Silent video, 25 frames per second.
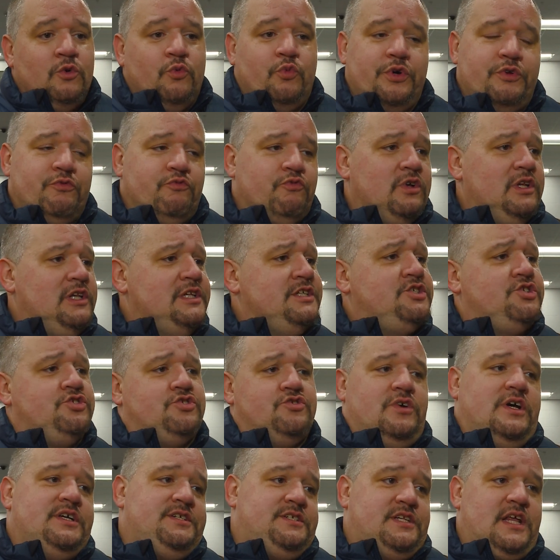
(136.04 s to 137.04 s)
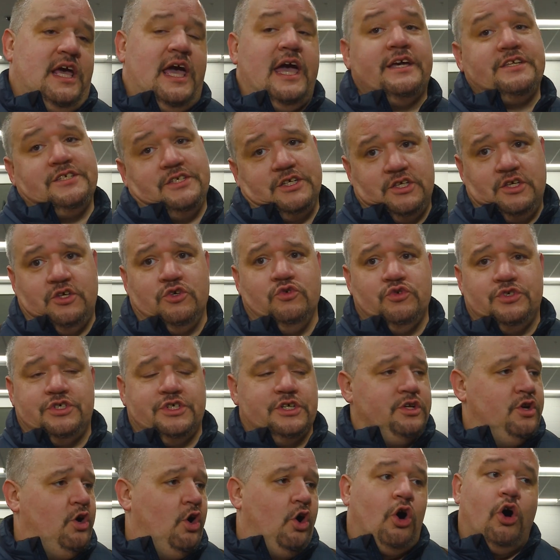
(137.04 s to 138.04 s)
We really stressed
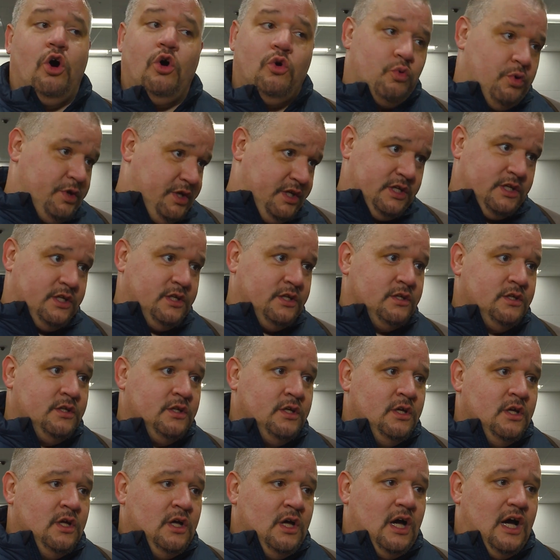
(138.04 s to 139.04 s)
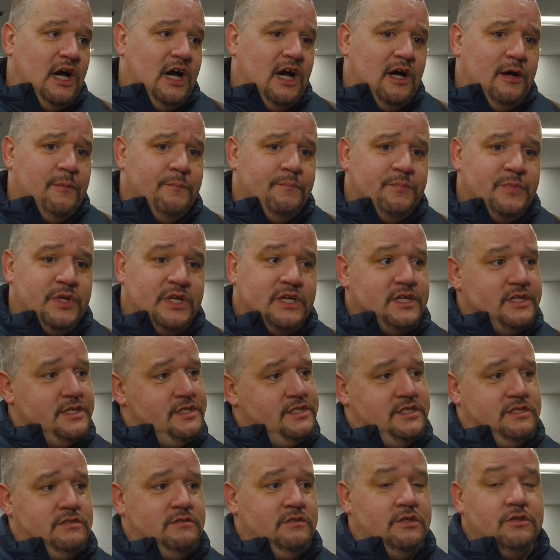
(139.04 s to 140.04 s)
execution all week
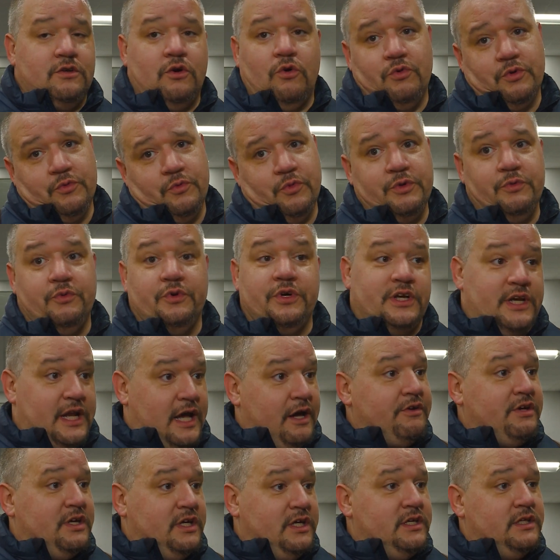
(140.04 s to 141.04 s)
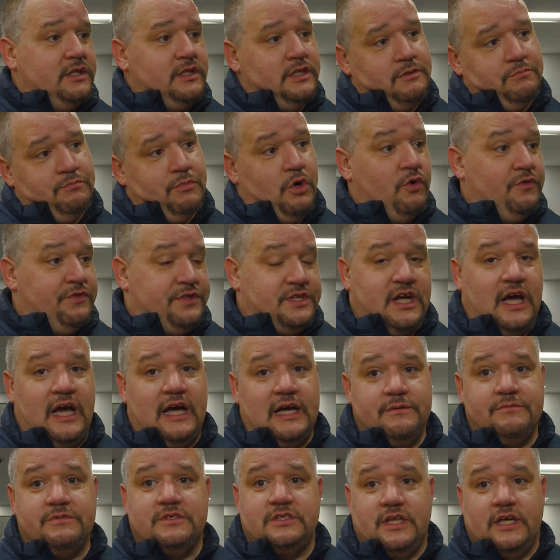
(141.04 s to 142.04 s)
because, you know, when we went down to Indy both
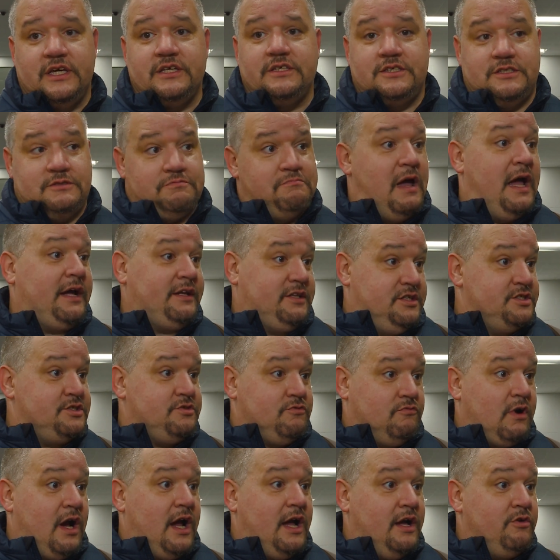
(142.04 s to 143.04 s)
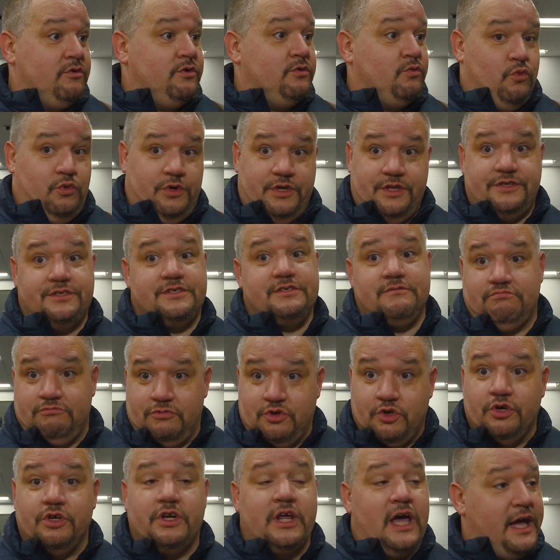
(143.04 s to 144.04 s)
times, they smacked us around with
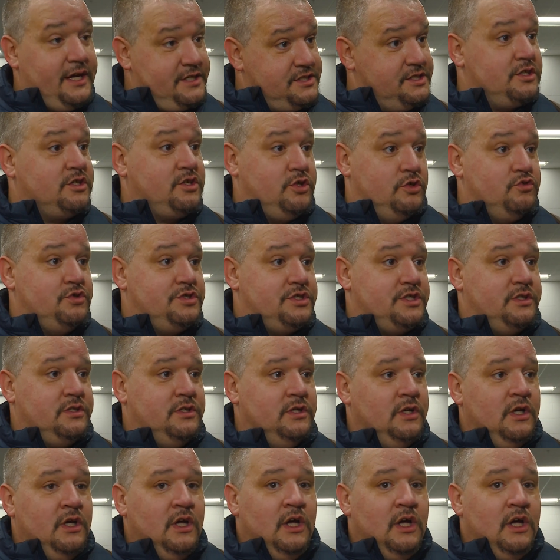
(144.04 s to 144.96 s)
good execution.